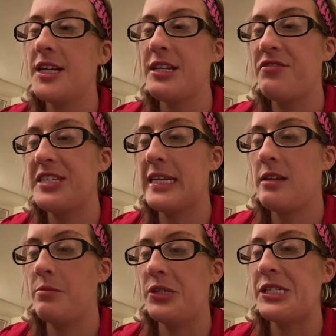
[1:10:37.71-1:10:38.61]
Because I've seen
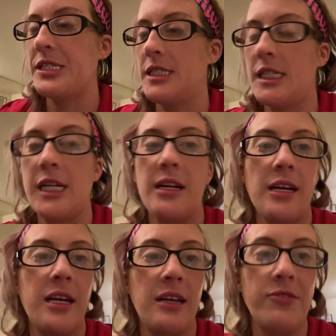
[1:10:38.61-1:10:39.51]
him recently, and I
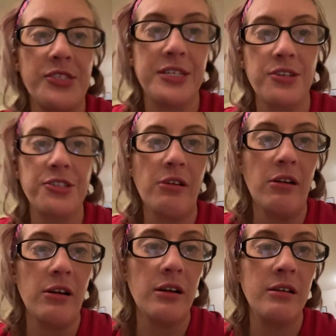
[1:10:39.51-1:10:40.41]
can't even see a
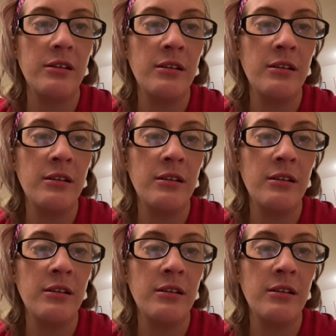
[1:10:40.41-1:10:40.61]
scar.